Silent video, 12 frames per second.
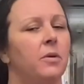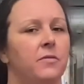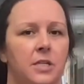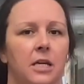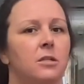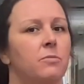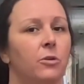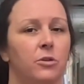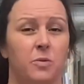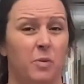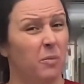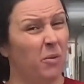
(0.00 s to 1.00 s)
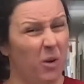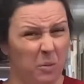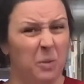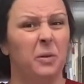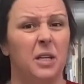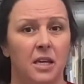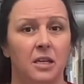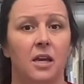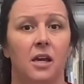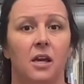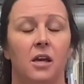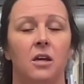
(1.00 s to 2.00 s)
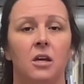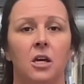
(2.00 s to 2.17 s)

of 6 months, but probably a year.